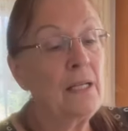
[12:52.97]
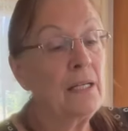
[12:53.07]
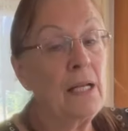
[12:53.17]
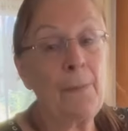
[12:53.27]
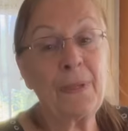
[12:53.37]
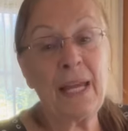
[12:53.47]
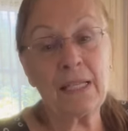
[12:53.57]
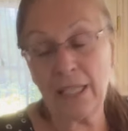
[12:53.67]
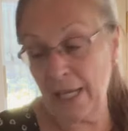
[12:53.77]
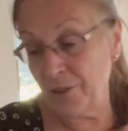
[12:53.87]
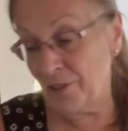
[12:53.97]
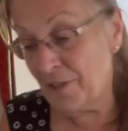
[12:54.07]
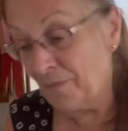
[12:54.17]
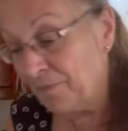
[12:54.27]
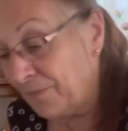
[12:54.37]
cupcake liners.
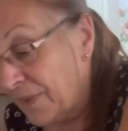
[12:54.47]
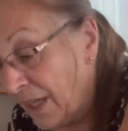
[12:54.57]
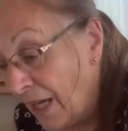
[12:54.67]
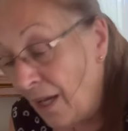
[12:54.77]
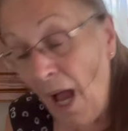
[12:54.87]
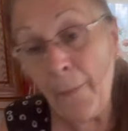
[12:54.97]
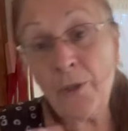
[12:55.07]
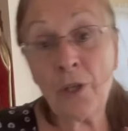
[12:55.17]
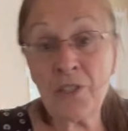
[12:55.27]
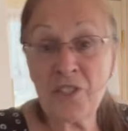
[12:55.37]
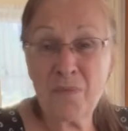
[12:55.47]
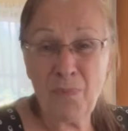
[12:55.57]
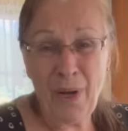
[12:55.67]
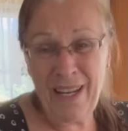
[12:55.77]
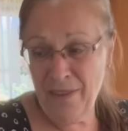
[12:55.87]
I mean, you can
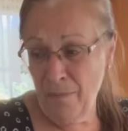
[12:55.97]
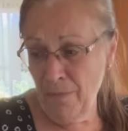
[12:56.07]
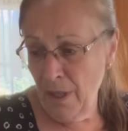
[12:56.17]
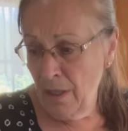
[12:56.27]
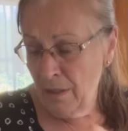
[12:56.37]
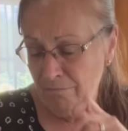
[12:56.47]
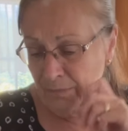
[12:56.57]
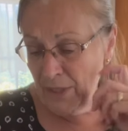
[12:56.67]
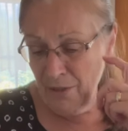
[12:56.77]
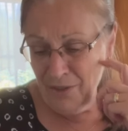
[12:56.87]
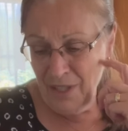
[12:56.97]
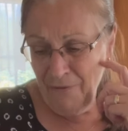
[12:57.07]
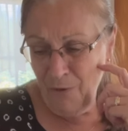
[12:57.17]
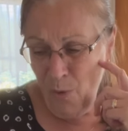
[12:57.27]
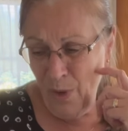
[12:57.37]
spray them, but there's
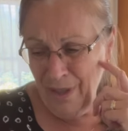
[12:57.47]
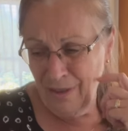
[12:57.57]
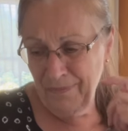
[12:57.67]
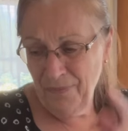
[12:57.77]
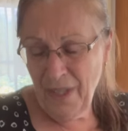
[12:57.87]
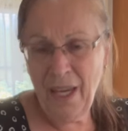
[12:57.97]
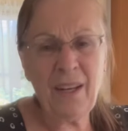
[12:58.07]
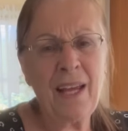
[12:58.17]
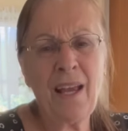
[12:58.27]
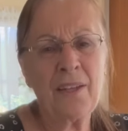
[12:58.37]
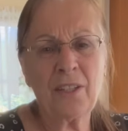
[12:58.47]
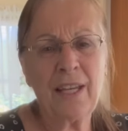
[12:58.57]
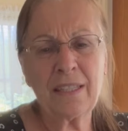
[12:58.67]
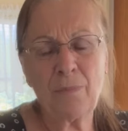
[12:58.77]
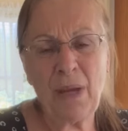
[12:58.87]
enough oil, and I kind of
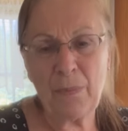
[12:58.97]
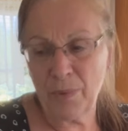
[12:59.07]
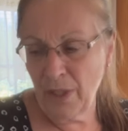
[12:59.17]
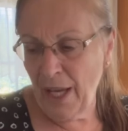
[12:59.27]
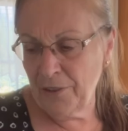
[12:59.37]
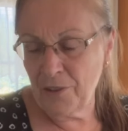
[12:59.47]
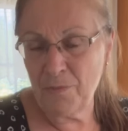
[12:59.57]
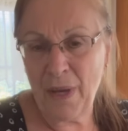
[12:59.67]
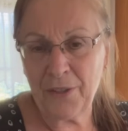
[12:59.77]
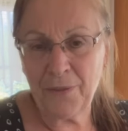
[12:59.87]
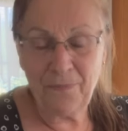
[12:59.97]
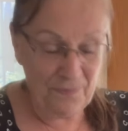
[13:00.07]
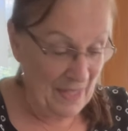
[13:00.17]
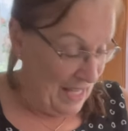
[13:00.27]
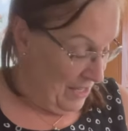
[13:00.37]
like the paper liners better.
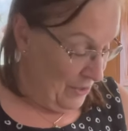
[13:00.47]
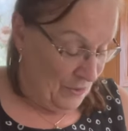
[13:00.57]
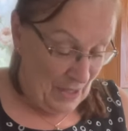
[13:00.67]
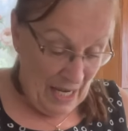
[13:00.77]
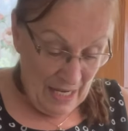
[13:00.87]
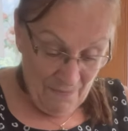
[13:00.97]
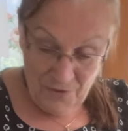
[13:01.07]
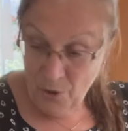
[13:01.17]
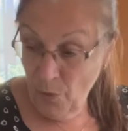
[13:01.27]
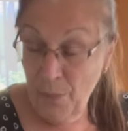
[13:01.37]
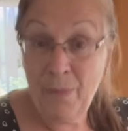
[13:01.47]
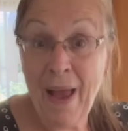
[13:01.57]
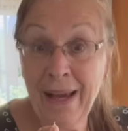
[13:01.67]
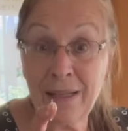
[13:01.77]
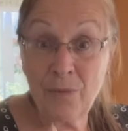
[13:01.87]
Okay, so we'll be
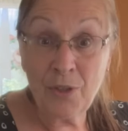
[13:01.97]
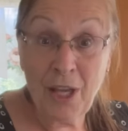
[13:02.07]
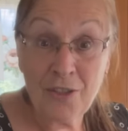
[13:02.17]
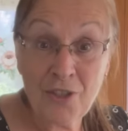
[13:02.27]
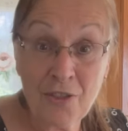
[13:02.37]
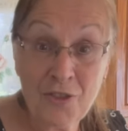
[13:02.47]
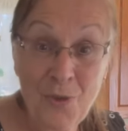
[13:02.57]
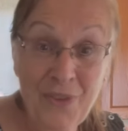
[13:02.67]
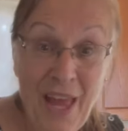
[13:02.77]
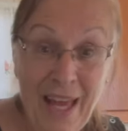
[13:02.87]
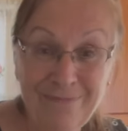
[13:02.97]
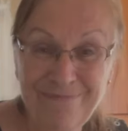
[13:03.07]
back and we'll start doing that.